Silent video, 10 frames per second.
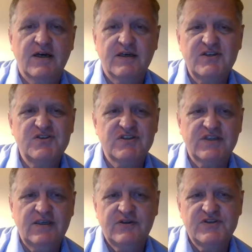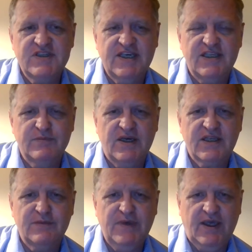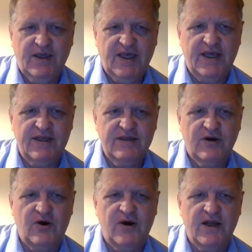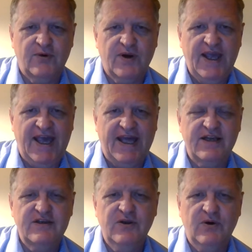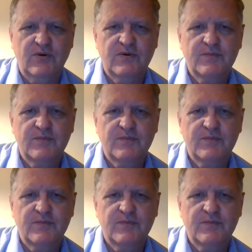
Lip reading: Usually in, but it can be again on or at. No.